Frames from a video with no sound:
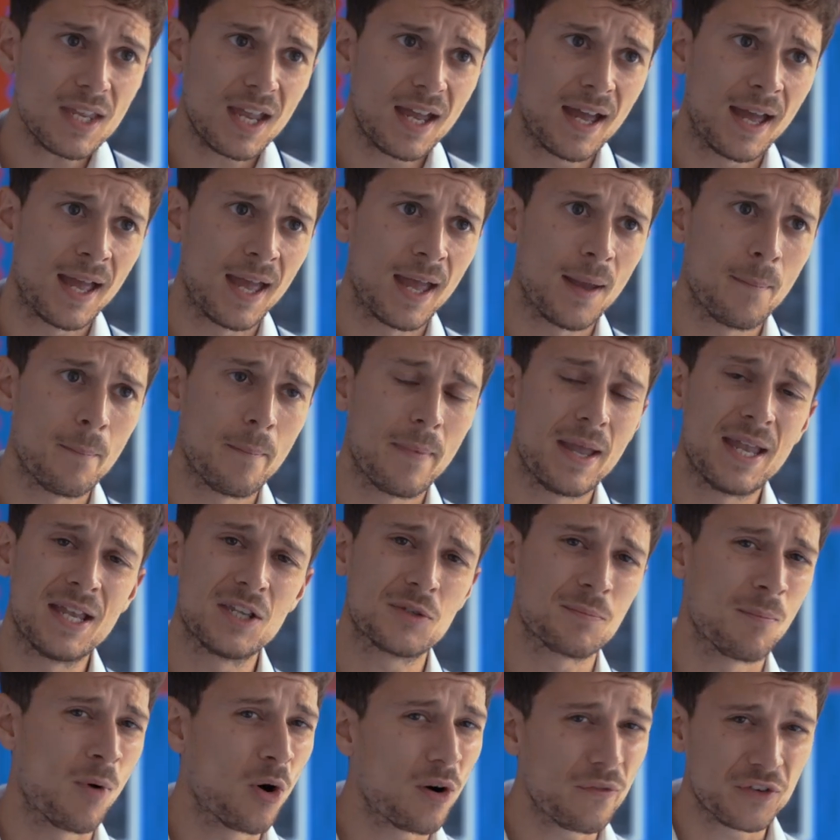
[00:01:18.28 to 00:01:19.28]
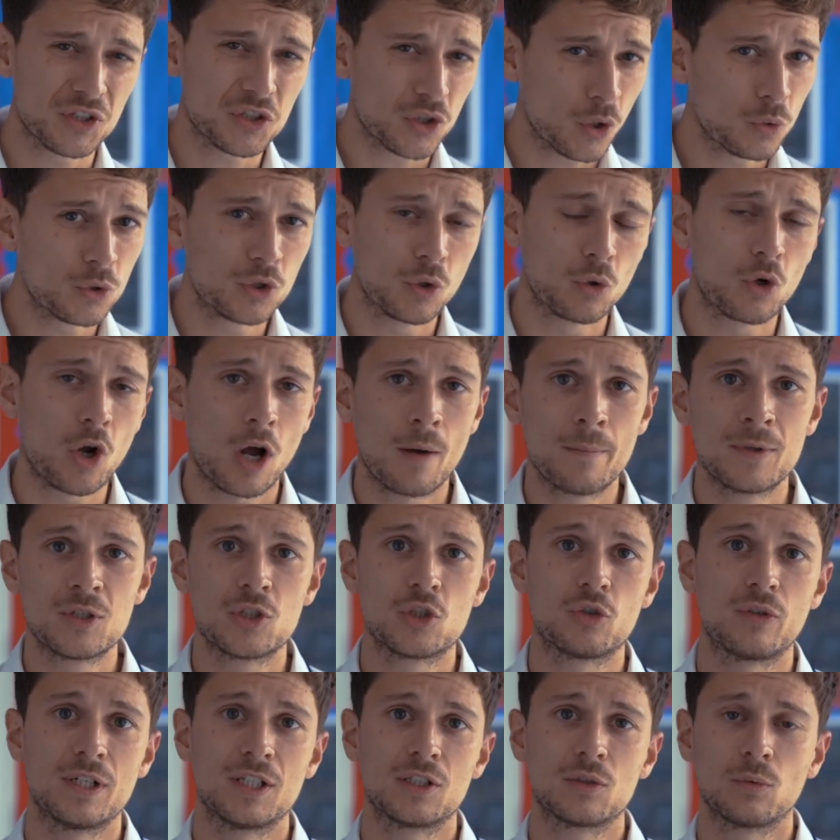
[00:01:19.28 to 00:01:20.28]
It's more of a social
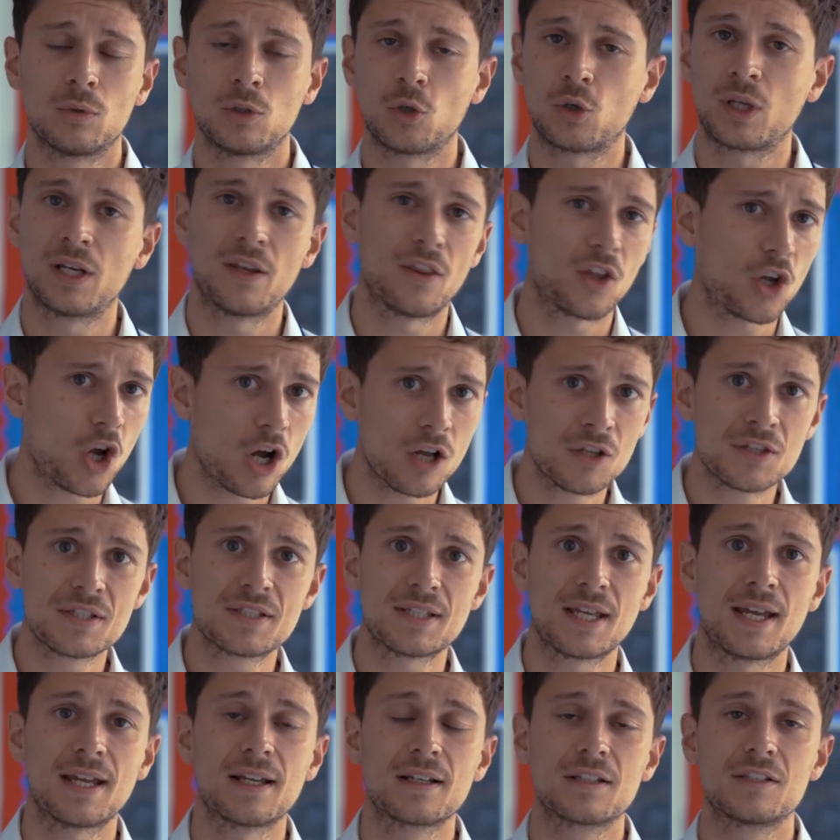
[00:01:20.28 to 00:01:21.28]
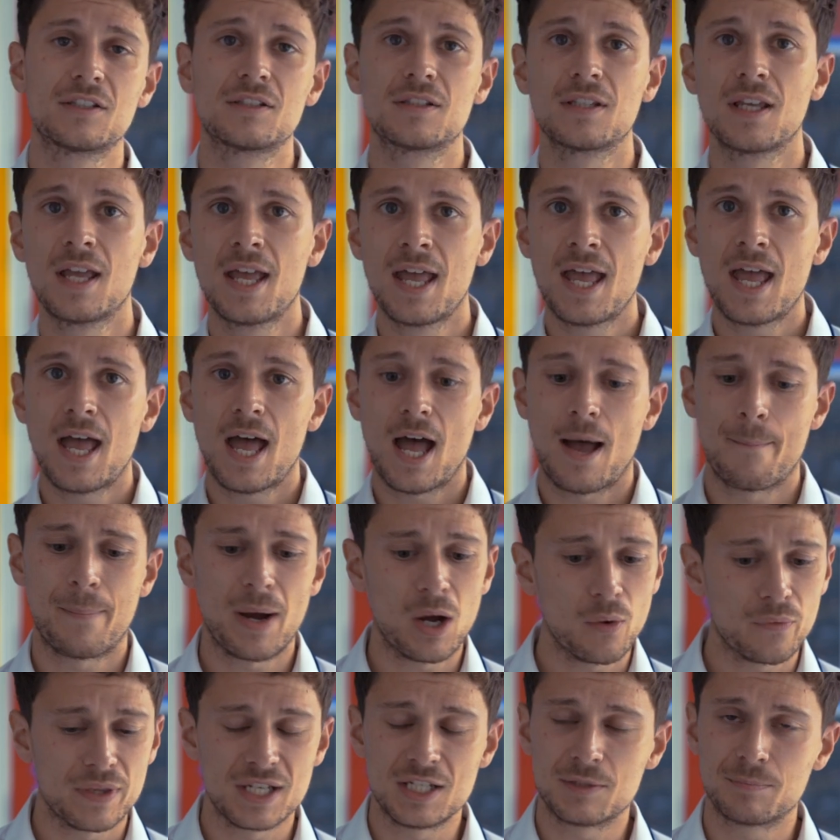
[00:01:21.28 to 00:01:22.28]
commentary, so we're looking at the context
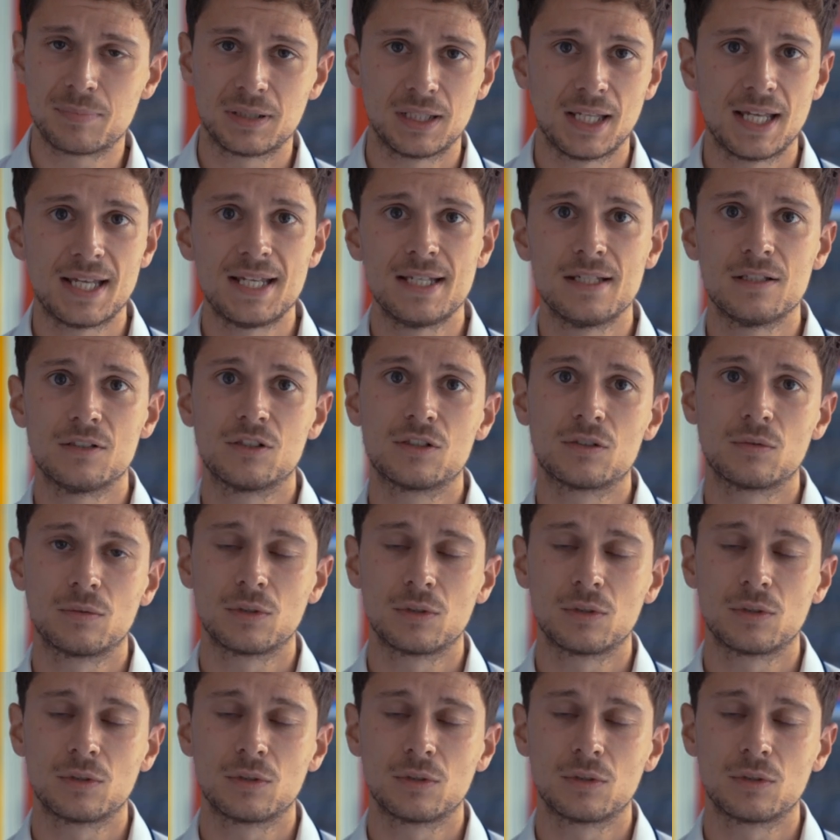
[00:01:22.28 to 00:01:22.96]
about these plays.